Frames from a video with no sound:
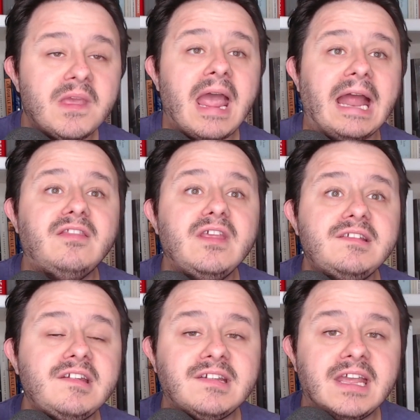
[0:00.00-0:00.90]
And
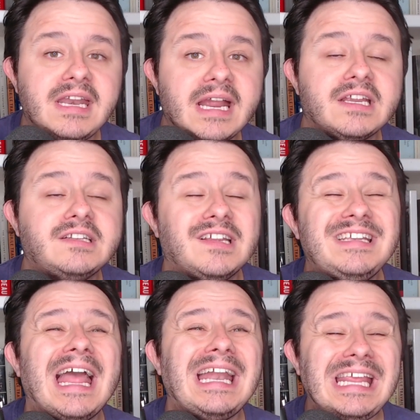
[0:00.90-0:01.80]
this is connected to
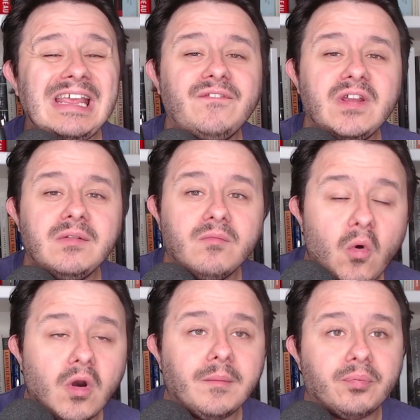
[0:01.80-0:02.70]
yet even
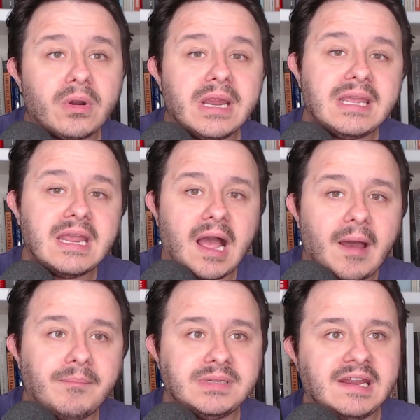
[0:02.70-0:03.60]
more breaking
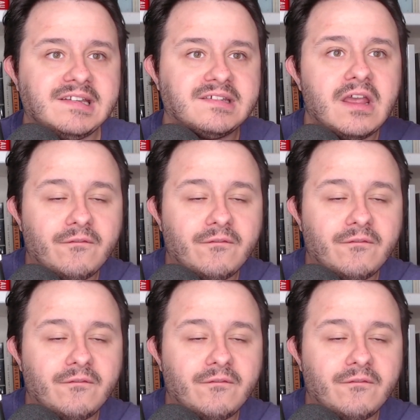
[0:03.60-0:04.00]
updates